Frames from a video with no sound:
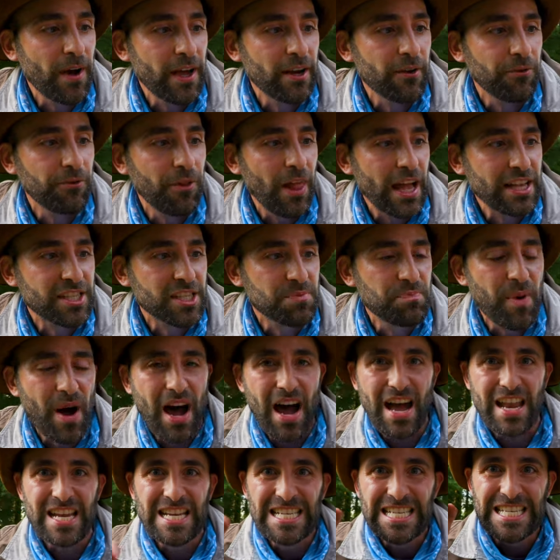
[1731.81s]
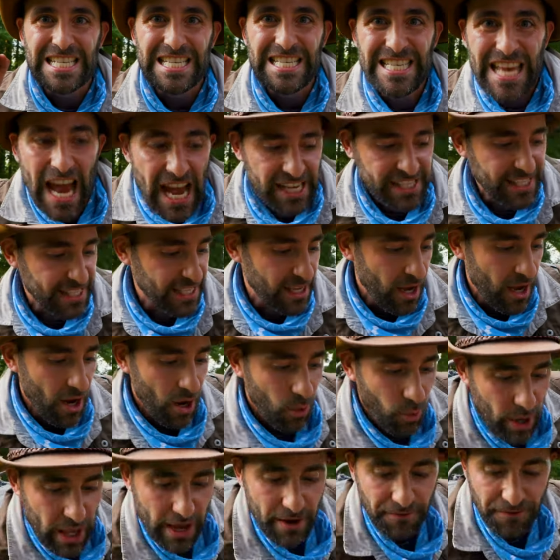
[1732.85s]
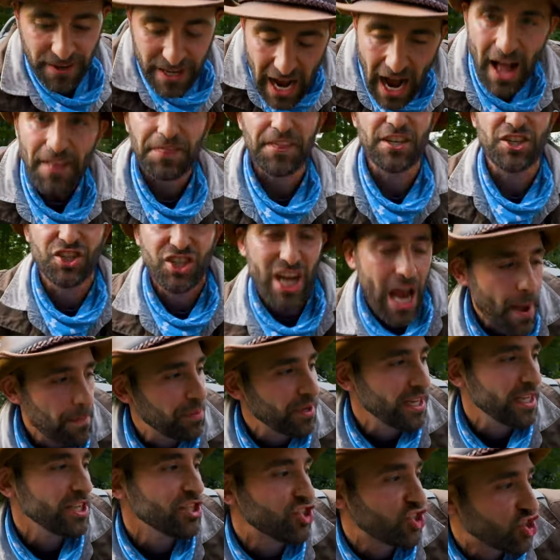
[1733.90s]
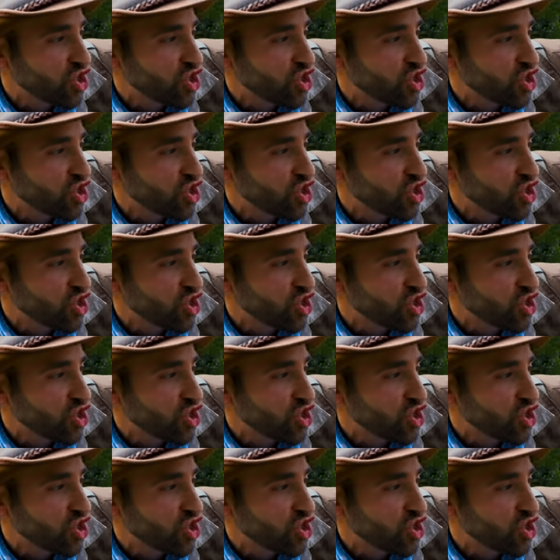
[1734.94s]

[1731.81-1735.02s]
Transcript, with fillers: find a flat spot. Yes, we have got the Japanese